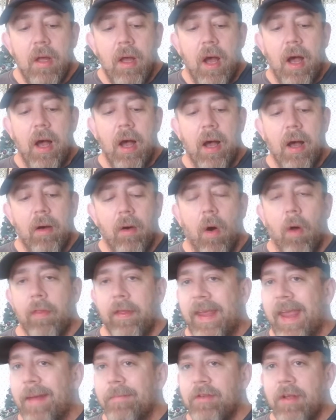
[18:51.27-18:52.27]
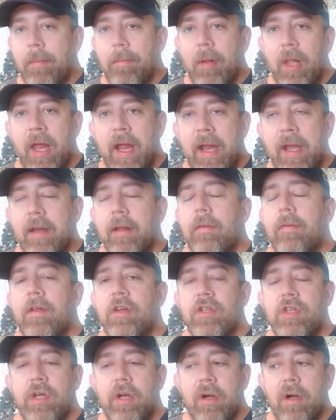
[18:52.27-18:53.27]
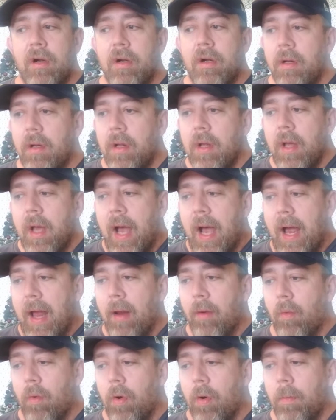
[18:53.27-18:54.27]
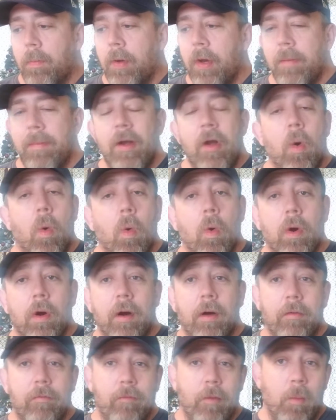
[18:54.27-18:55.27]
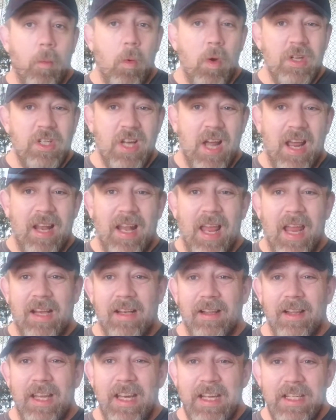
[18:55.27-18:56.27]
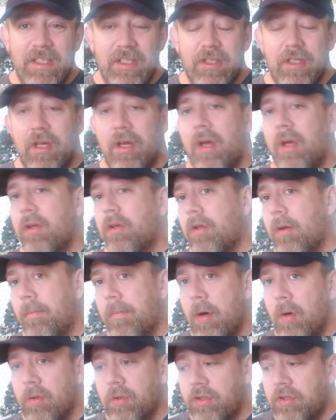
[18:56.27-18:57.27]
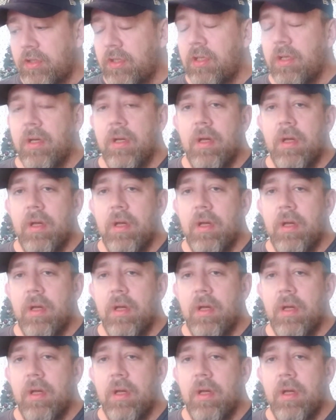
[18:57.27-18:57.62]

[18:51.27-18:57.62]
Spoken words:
All the games I played this year. I will put them in order from which I liked least to most,